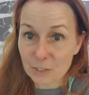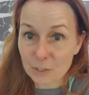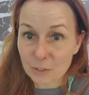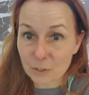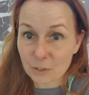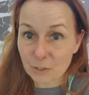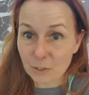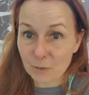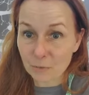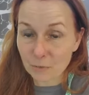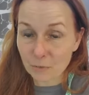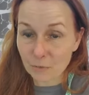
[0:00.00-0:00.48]

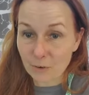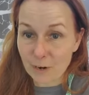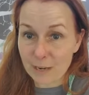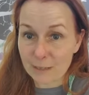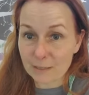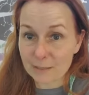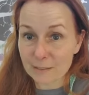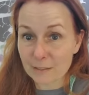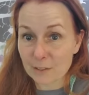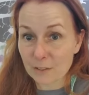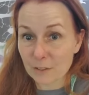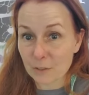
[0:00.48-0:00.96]
to their
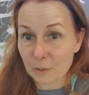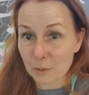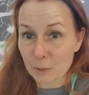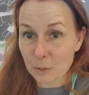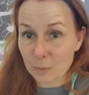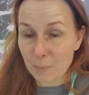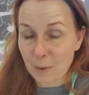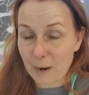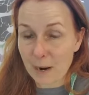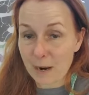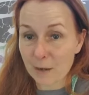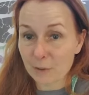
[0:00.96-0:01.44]
friends, their
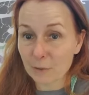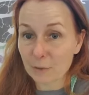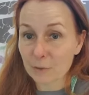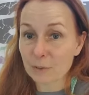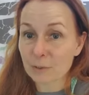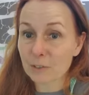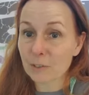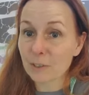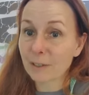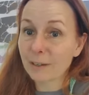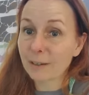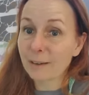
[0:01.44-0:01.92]

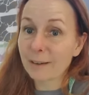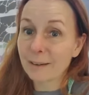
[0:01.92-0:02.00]
spouse,